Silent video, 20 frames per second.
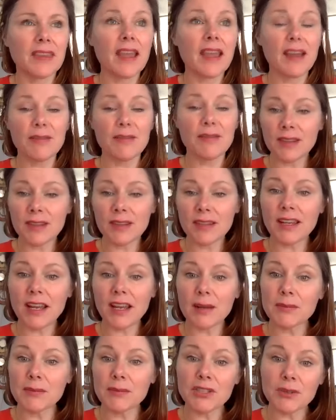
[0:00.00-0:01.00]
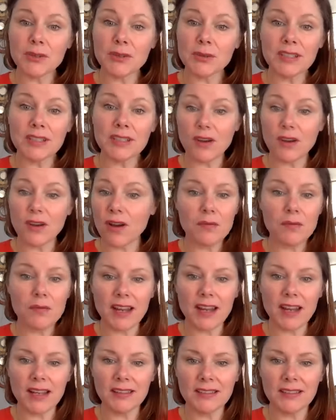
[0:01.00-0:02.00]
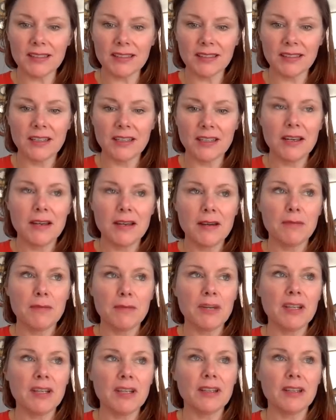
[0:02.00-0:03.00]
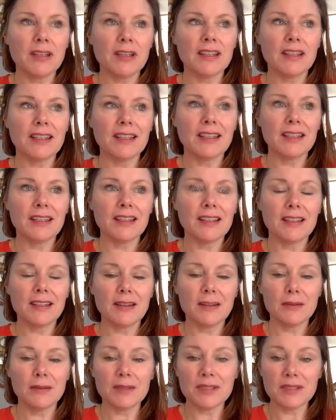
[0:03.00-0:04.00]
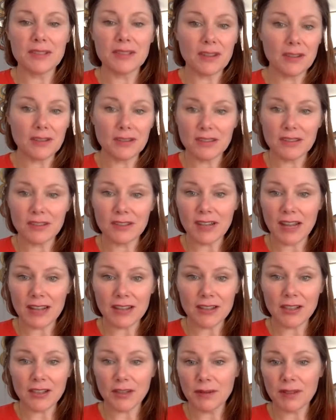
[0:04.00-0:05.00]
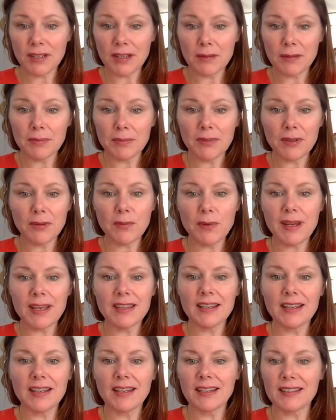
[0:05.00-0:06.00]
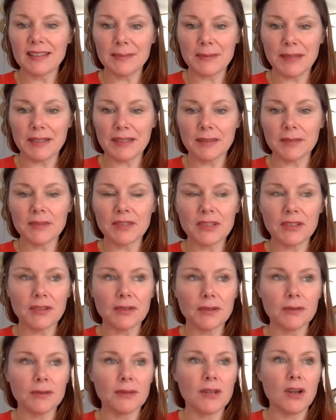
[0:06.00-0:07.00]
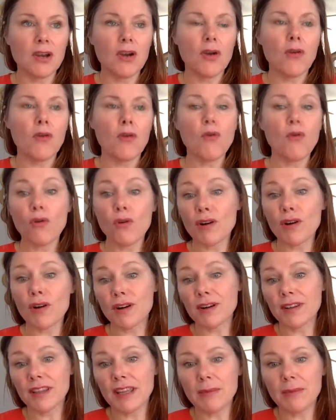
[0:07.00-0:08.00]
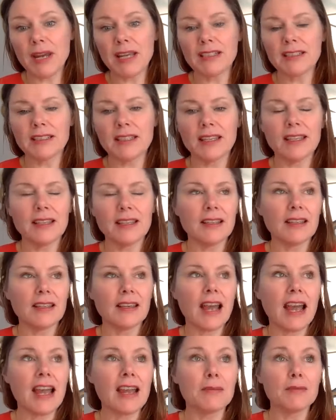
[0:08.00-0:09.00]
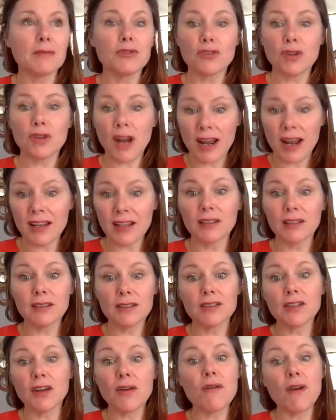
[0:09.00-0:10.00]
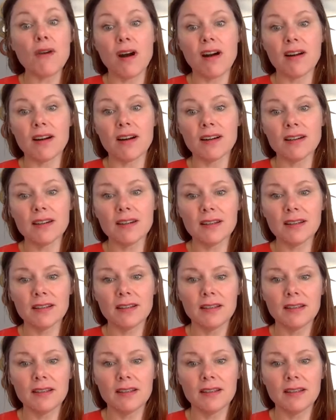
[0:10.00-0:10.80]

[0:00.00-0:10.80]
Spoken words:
I feel like I'm doing it all right, but the results are not showing up the way that I expect them to. Or they might say, like, I'm trying so hard,